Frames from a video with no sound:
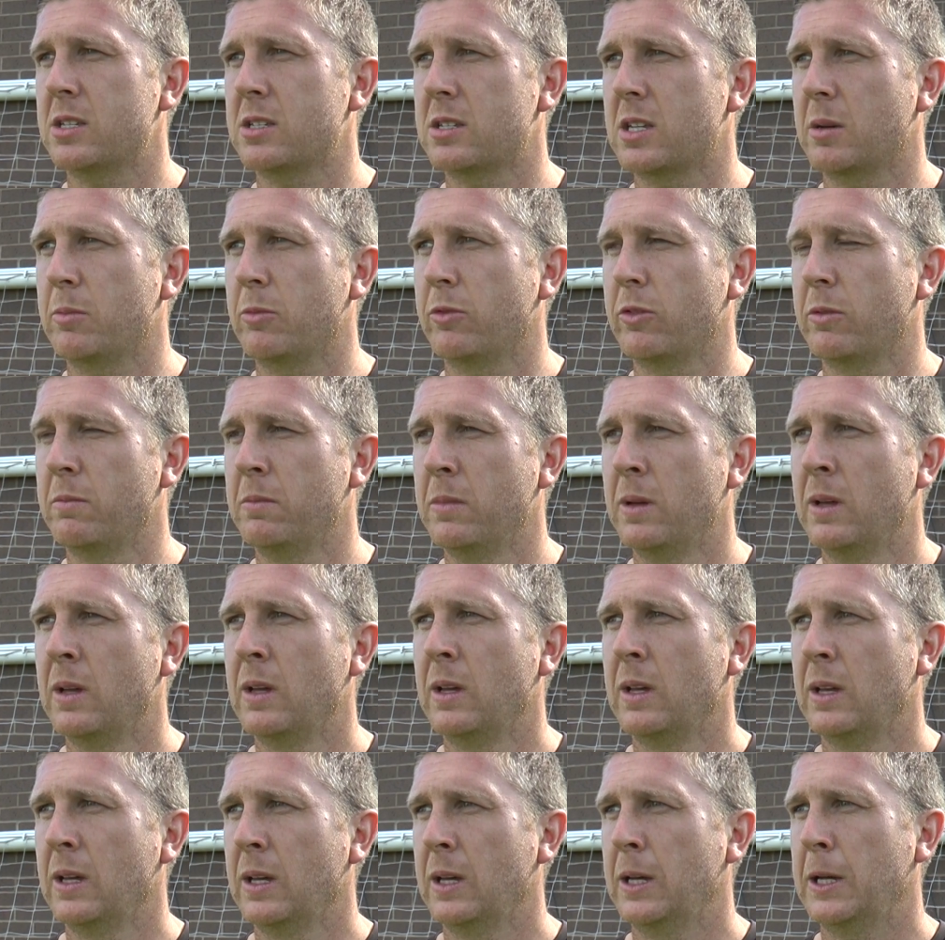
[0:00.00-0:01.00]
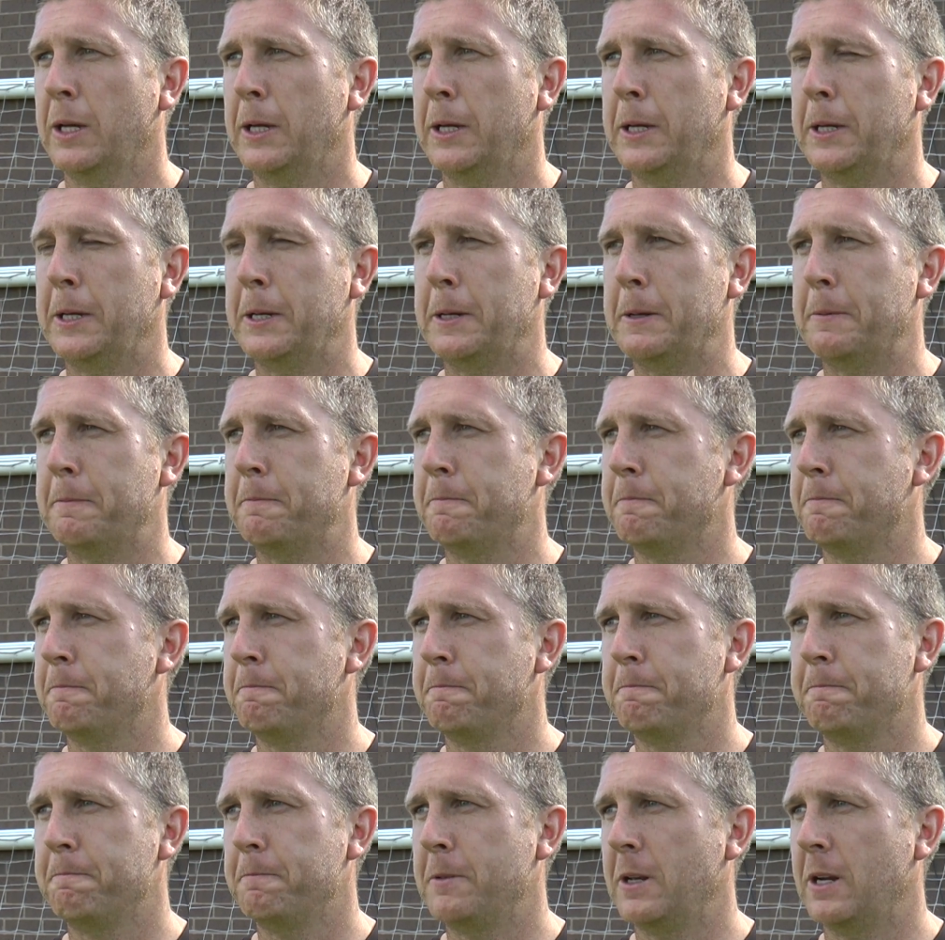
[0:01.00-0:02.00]
some of
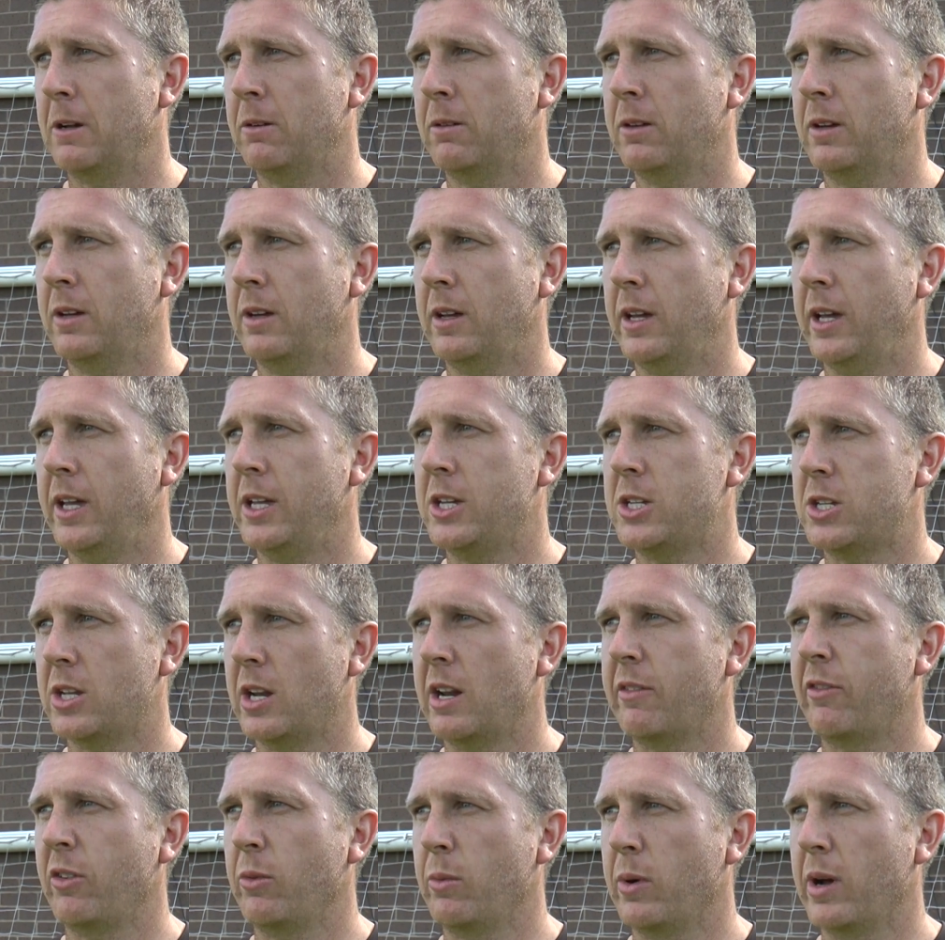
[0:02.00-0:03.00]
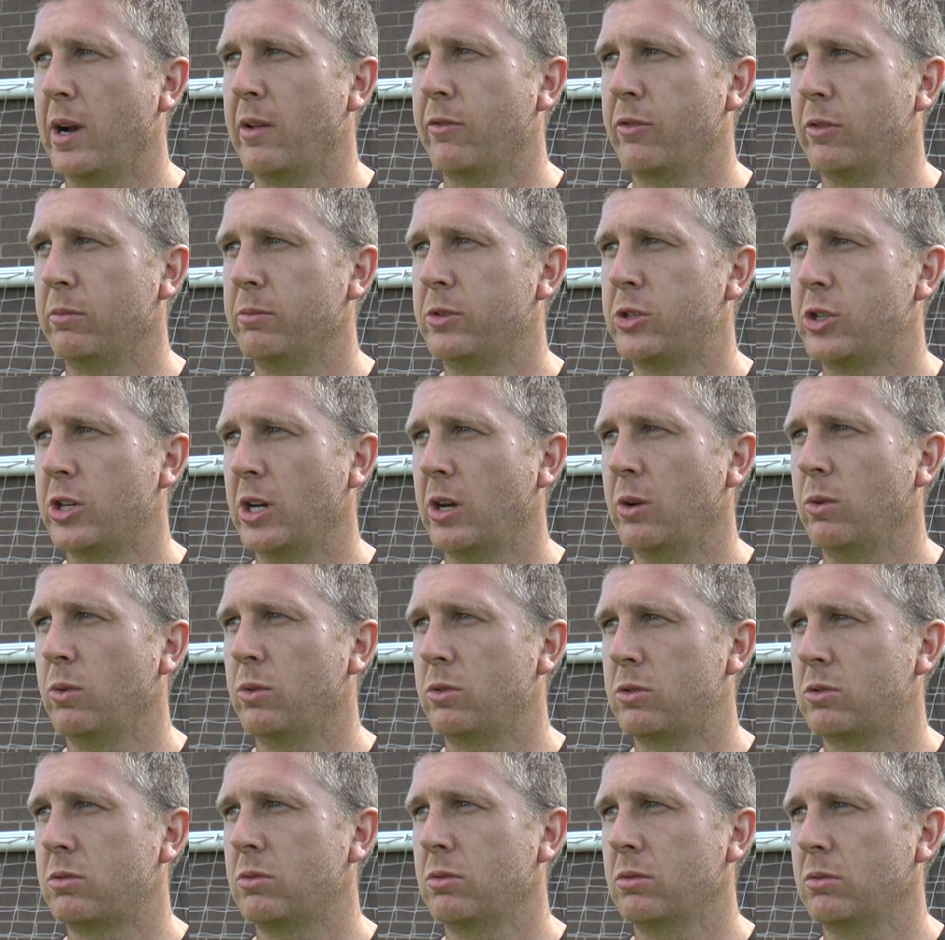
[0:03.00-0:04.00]
them. You know, each and every one of them
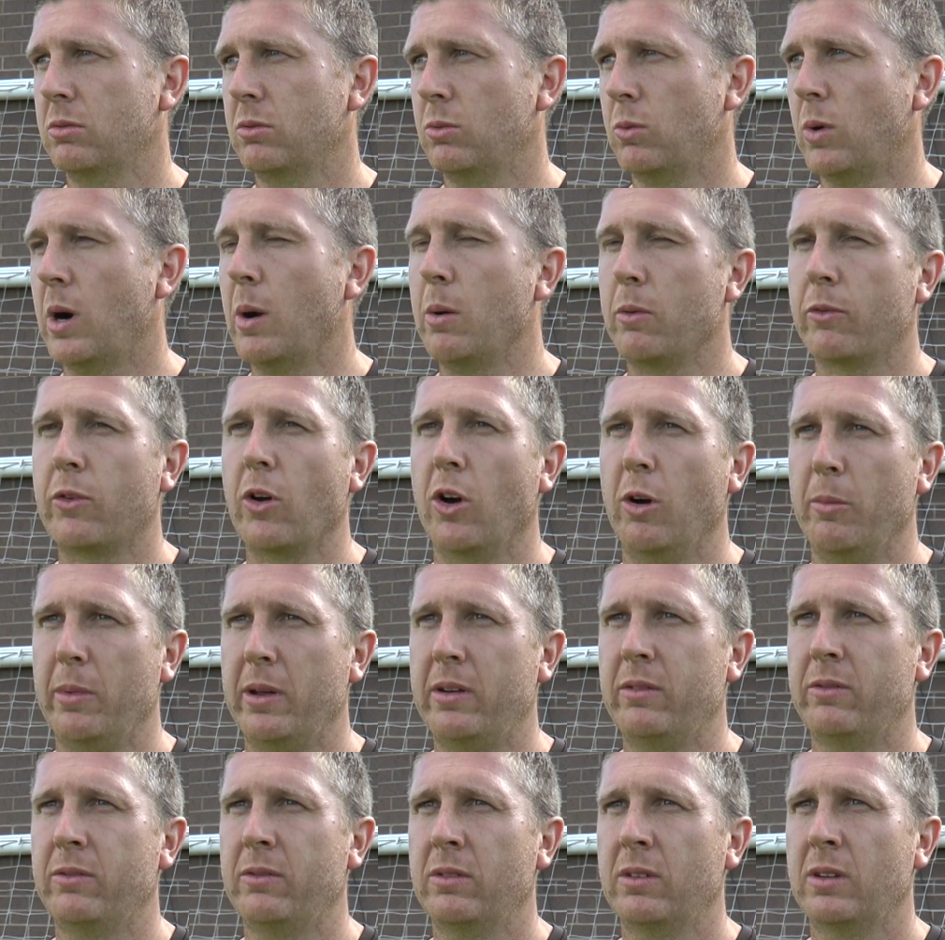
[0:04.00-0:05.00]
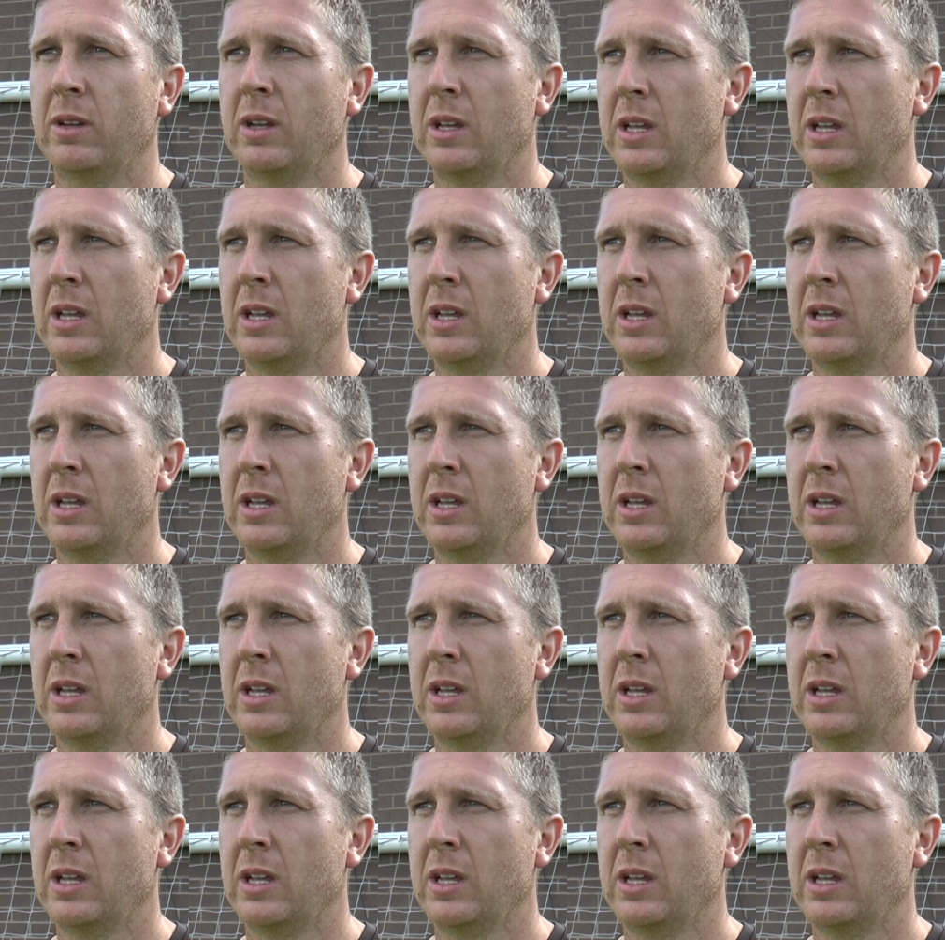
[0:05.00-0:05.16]
showed why we've got them in.